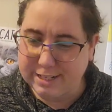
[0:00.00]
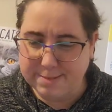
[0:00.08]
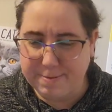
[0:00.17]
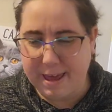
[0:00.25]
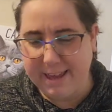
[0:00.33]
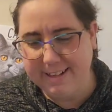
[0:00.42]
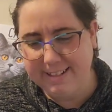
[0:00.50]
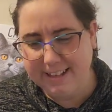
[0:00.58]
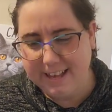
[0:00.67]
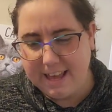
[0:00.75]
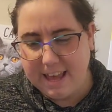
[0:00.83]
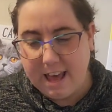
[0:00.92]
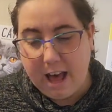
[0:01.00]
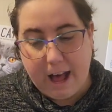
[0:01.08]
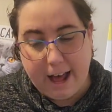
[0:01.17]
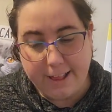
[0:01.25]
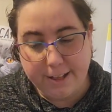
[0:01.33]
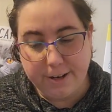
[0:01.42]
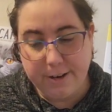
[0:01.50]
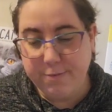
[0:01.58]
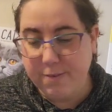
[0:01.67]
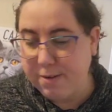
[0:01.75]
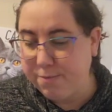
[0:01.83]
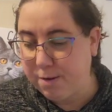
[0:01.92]
space, author you've
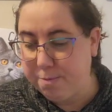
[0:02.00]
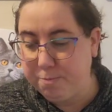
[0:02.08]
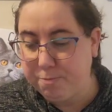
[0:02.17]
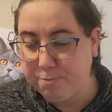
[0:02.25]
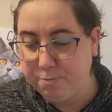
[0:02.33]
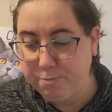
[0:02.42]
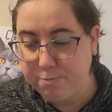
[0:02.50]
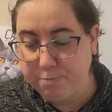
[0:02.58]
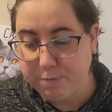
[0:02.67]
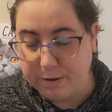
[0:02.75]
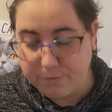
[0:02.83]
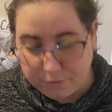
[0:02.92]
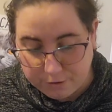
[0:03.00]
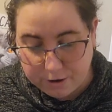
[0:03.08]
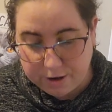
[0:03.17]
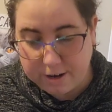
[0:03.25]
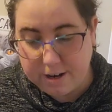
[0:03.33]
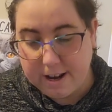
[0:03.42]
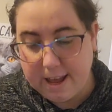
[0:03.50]
read from before,